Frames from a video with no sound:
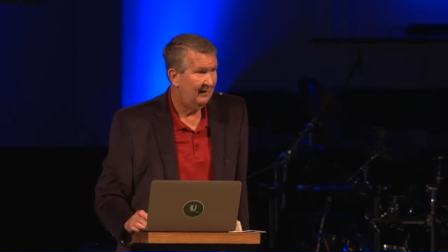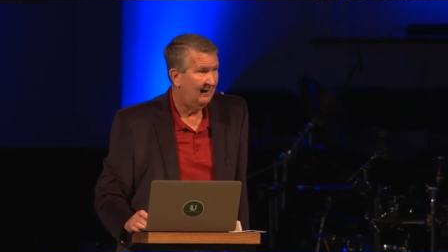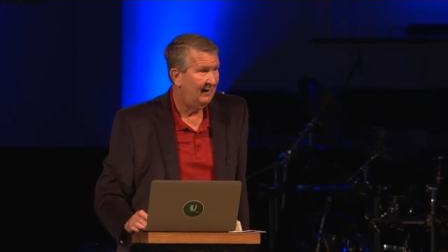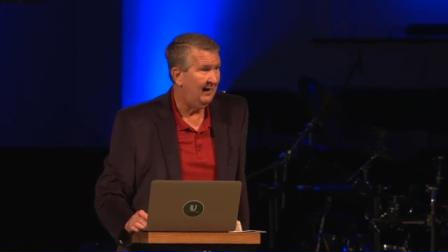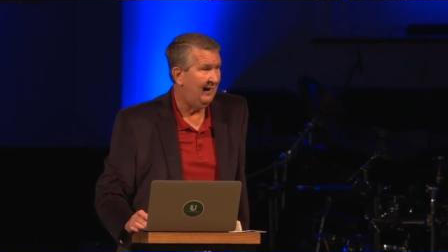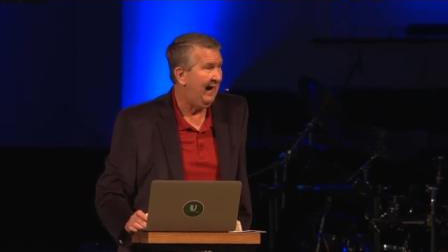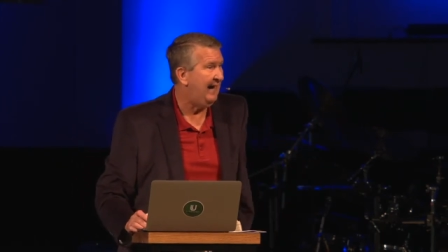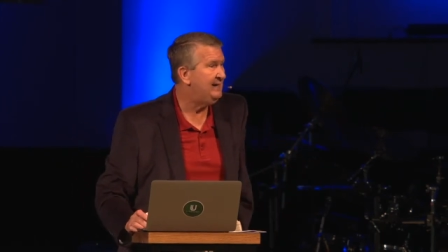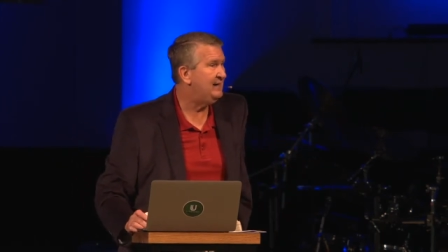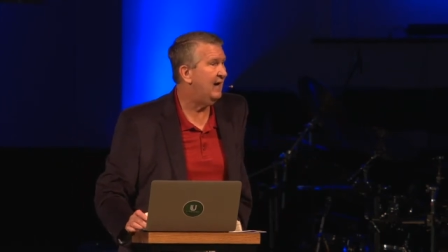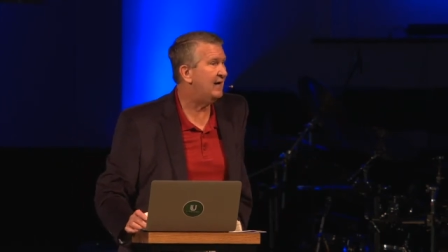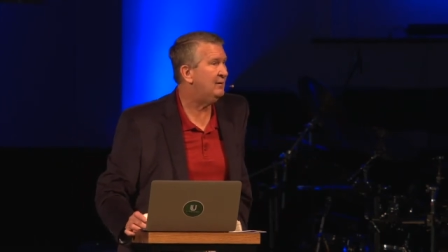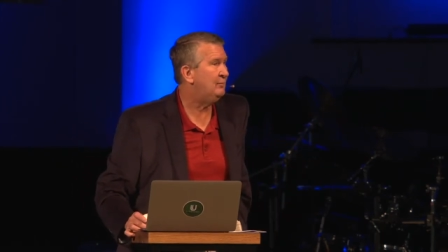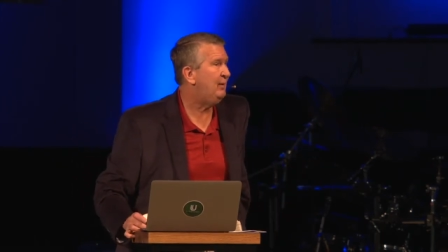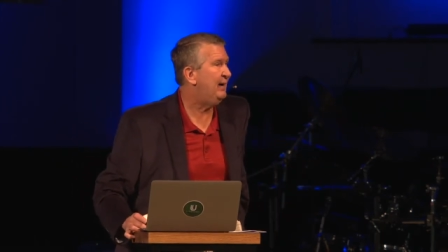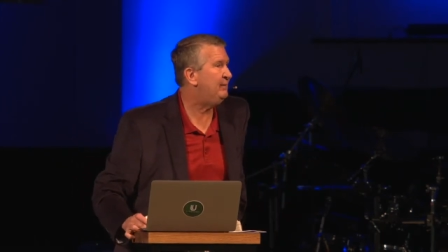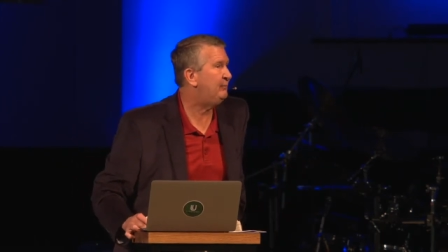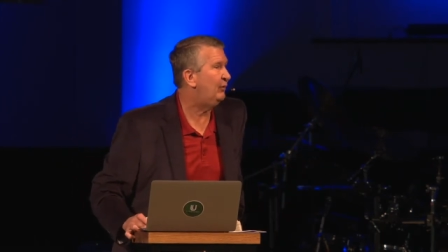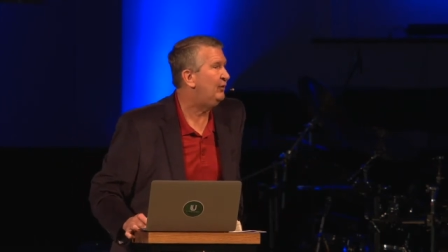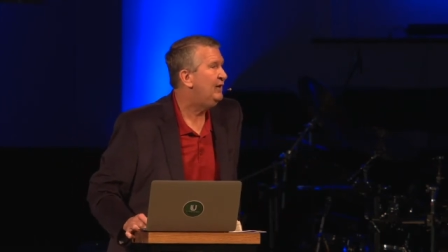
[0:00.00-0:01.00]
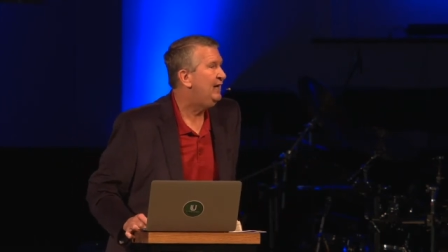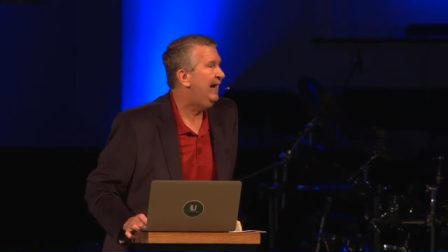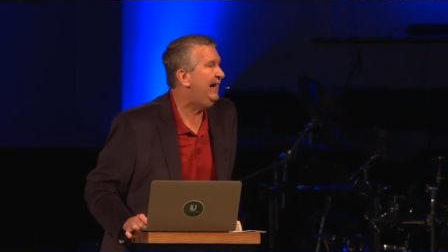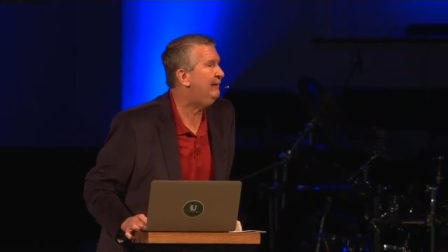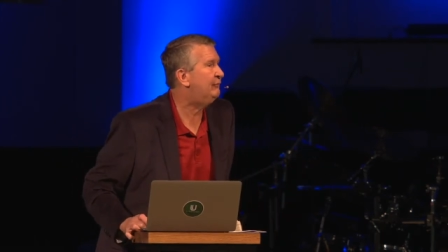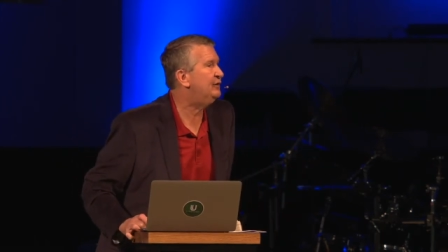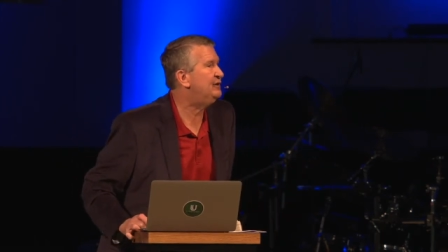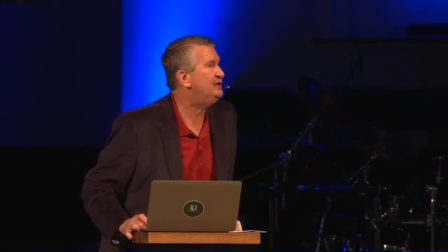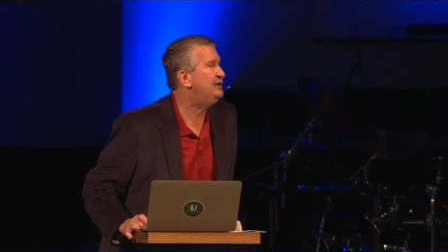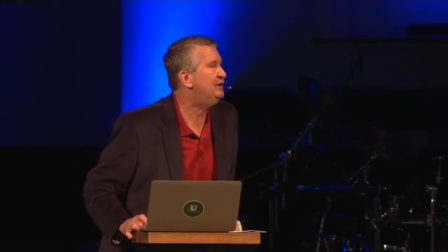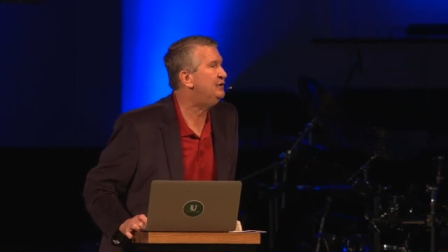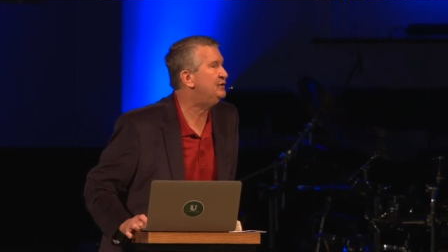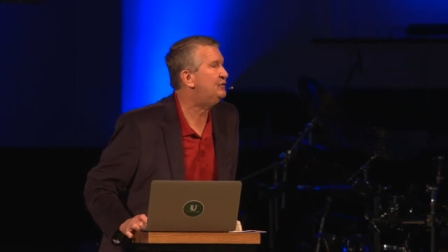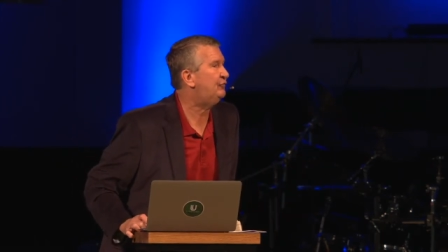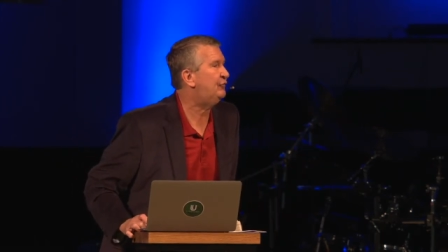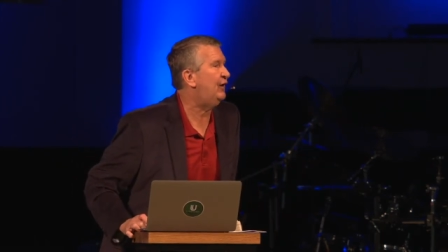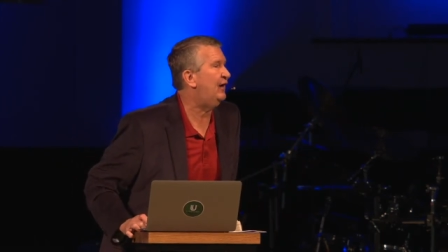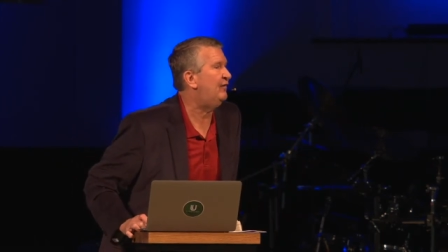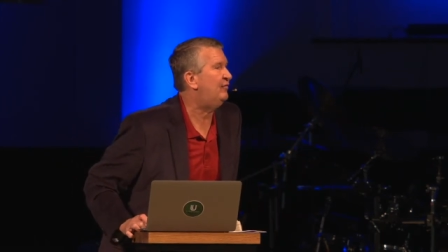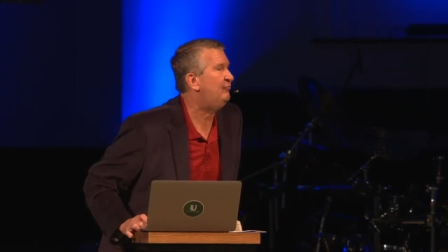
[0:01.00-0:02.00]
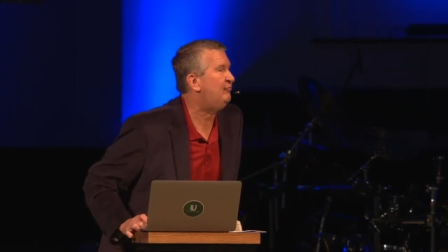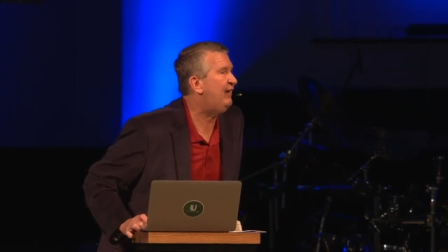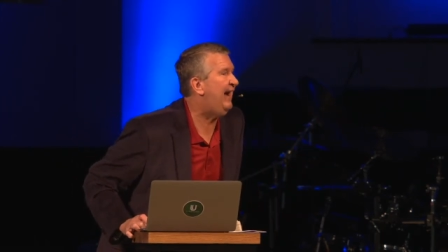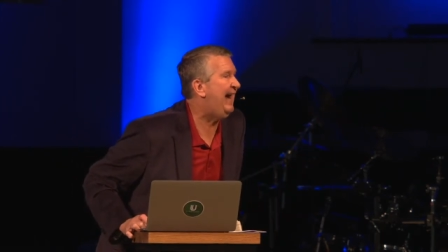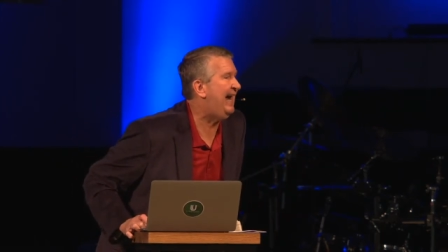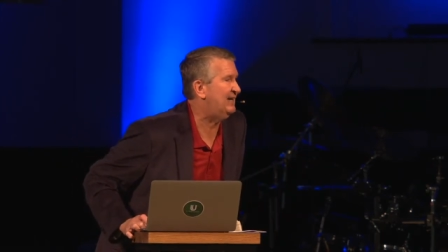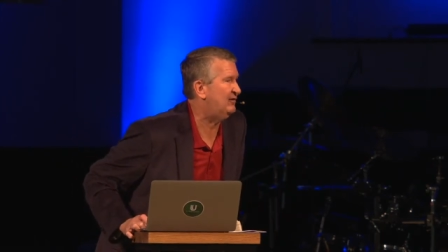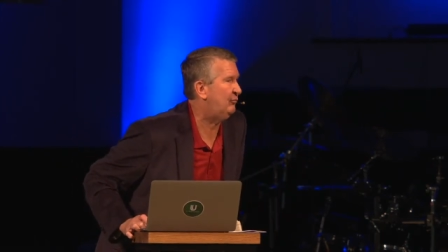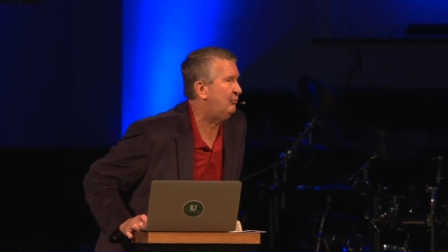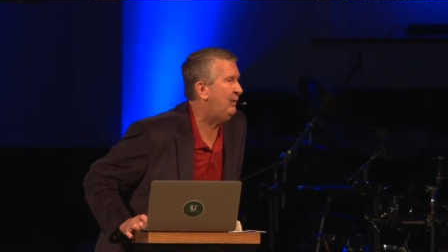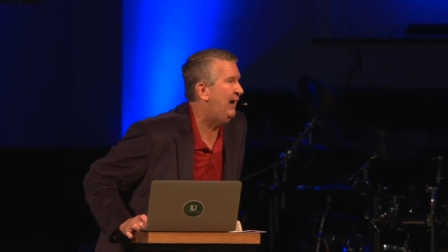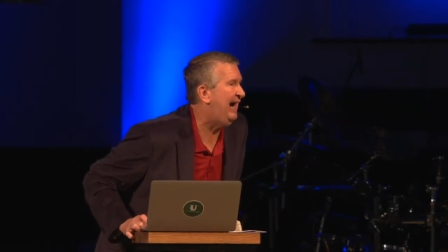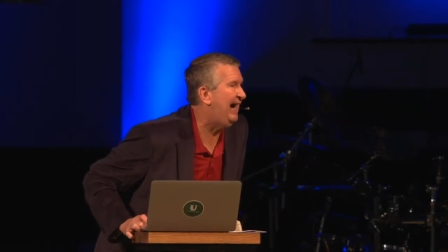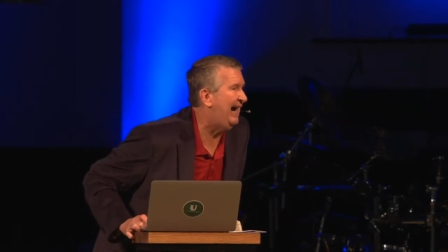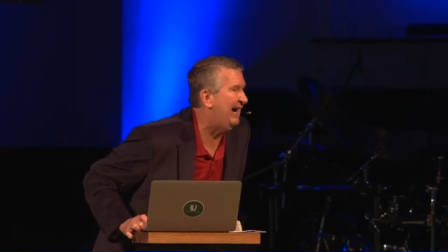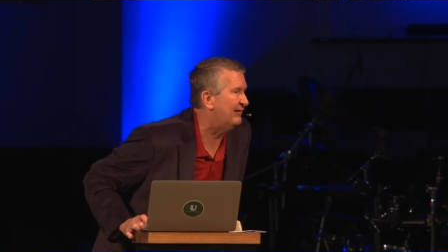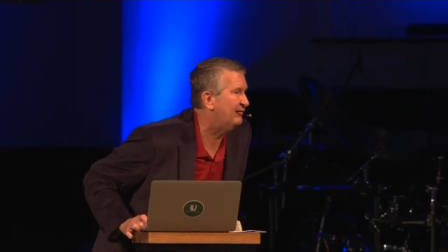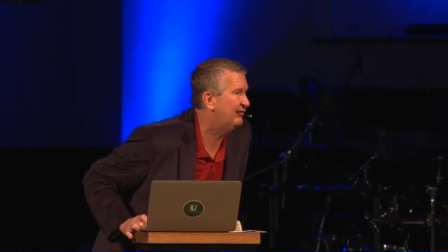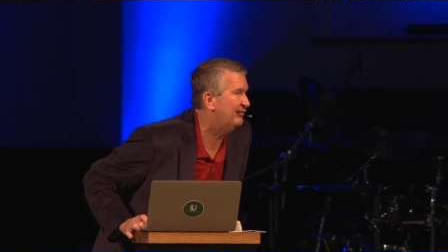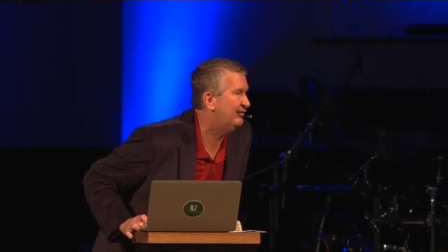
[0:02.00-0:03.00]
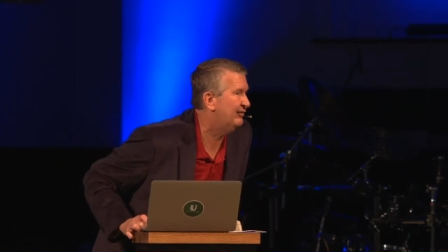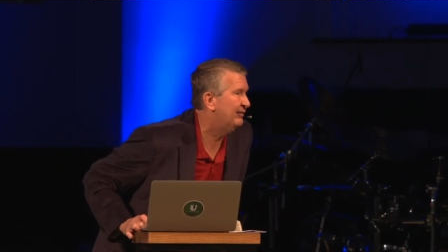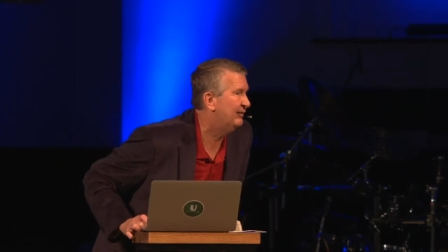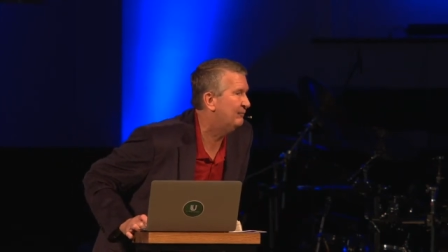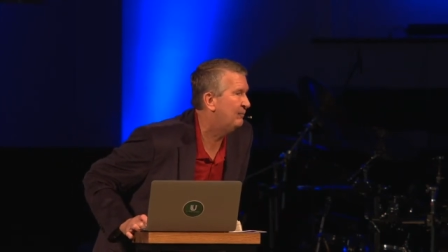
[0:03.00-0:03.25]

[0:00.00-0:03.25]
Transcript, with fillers: Uh, hey, young people, it was used for a fast pass